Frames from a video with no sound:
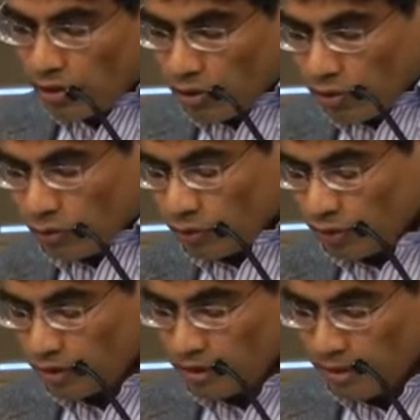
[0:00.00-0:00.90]
order to
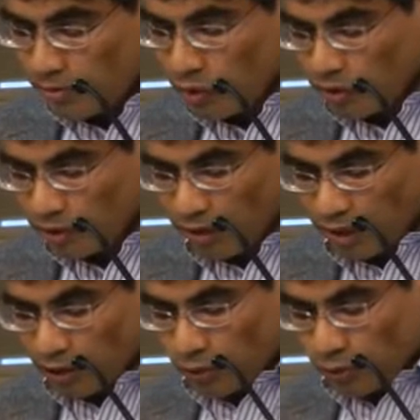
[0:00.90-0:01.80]
condemn or
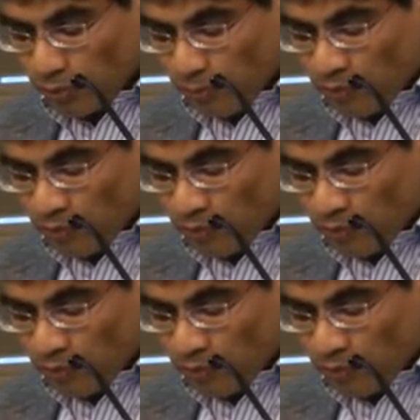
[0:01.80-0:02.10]
correct you.